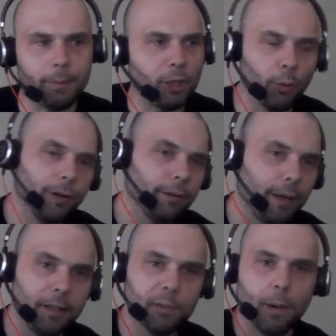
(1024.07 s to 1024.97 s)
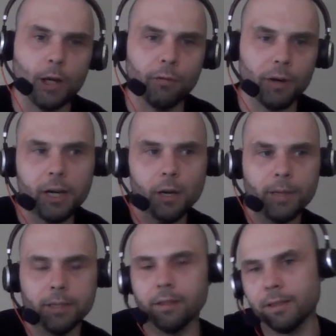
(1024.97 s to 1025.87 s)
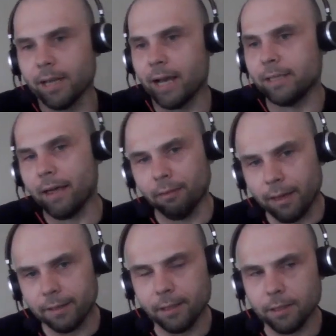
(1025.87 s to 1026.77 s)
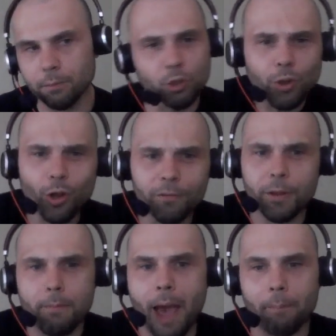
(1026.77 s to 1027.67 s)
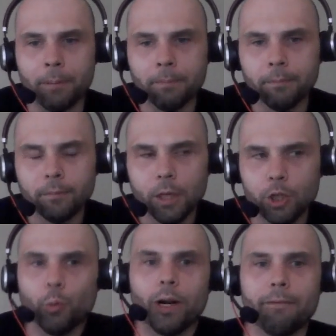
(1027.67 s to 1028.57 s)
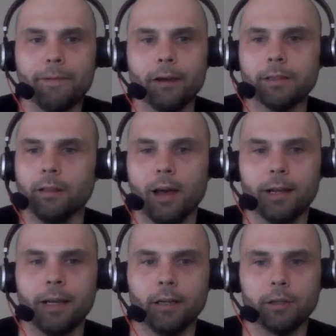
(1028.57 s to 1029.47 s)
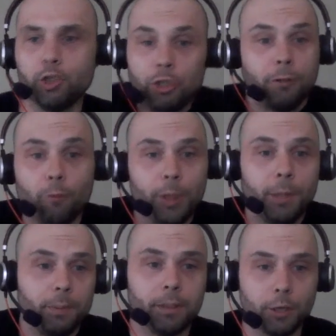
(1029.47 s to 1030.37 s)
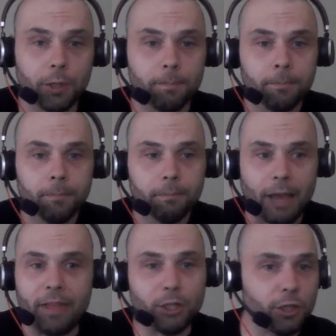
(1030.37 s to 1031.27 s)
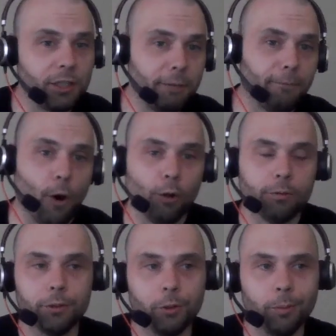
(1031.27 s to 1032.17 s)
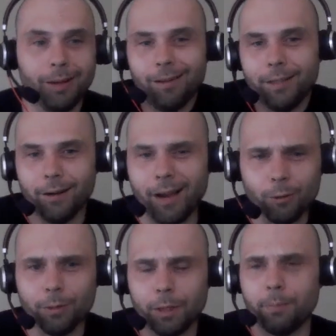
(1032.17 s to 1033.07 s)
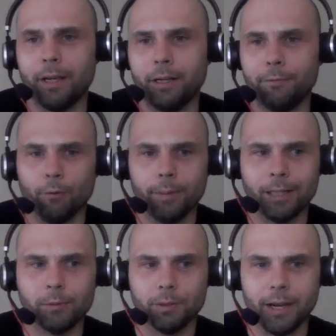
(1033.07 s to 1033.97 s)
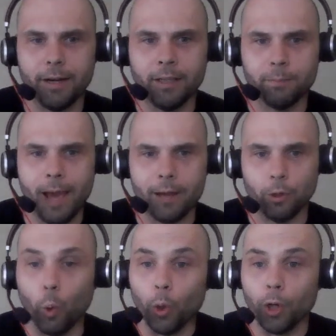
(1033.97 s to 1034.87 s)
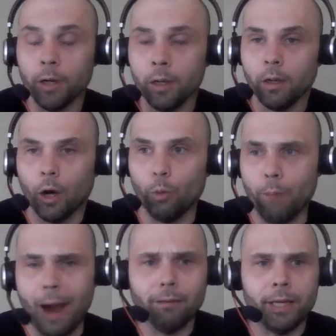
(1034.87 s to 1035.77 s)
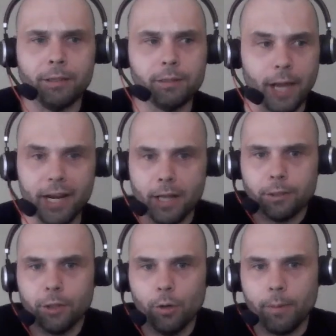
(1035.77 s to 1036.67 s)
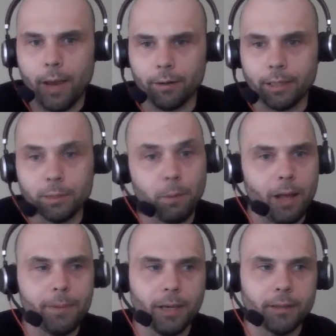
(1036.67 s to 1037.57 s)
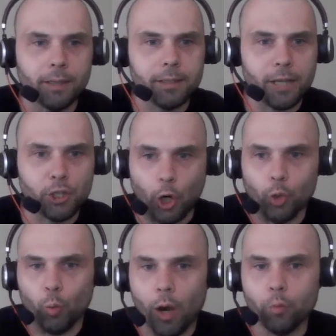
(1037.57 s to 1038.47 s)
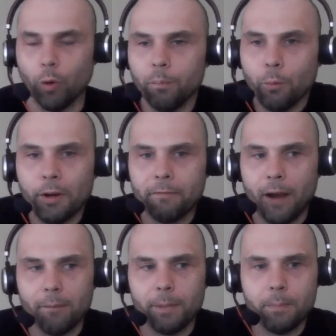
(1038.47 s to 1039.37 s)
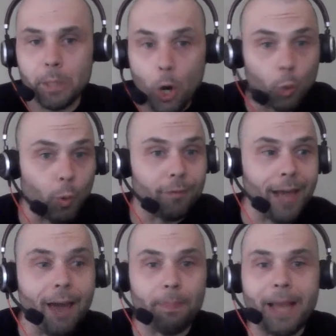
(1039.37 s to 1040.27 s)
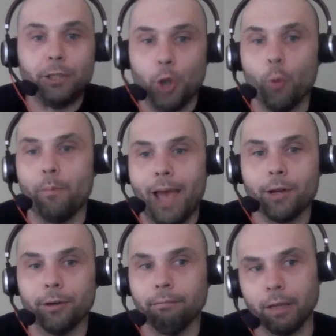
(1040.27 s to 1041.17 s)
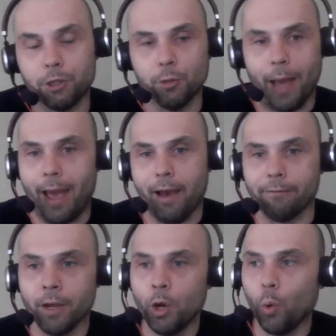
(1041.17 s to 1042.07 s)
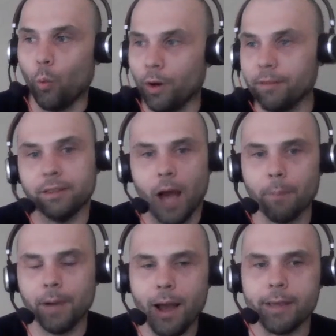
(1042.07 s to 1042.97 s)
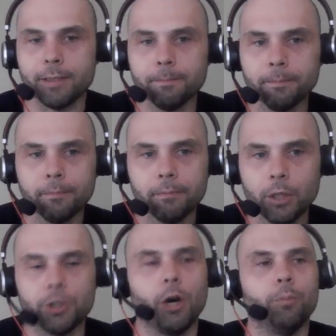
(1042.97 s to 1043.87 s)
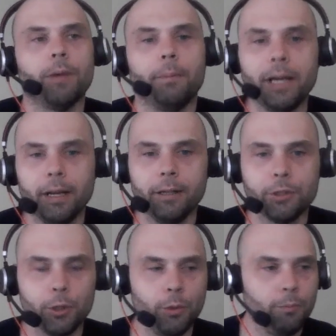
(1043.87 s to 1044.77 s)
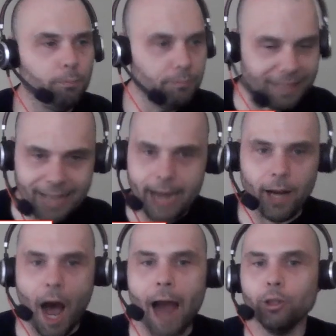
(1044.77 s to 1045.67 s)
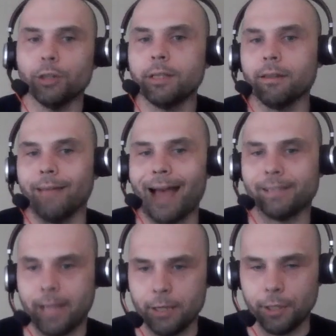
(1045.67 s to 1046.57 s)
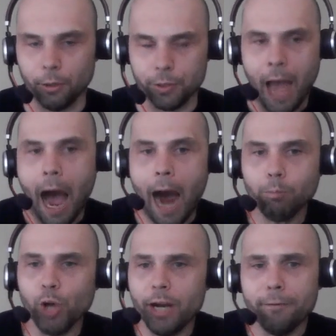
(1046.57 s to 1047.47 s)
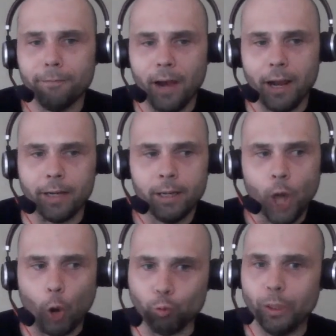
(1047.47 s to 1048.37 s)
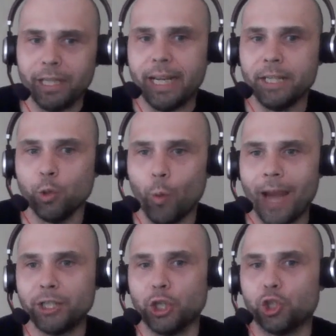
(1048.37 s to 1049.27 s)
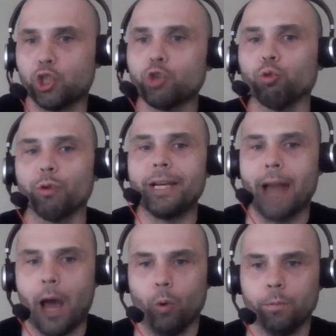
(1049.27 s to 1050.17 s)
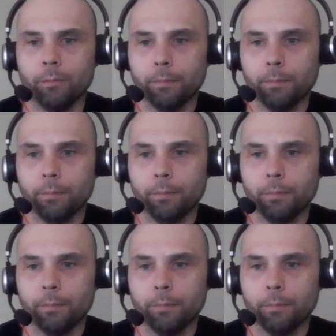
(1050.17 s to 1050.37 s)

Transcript: I'm ignoring landing spot over here because of this guy's athleticism. So it's all over the map. So what I found is a lot of analysts just avoid the position and they just default to, well, you know, I don't really play any formats where tight ends matter, or, oh, my league's tight ends don't matter. That's probably because it's a start 1.5 PPR where, yeah, they don't matter unless you have one of the top guys. So I'm going to get into the data. I looked at the last 10 years. I'm trying to find a really easy way to screen out